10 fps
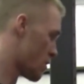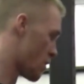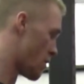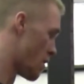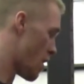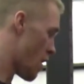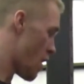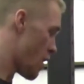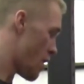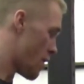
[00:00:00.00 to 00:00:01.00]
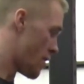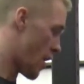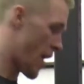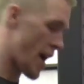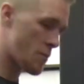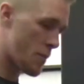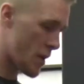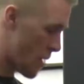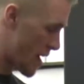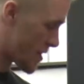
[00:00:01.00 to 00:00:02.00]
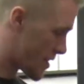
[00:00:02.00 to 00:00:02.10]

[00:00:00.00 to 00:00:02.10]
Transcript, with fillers: Good. Now as Big Mike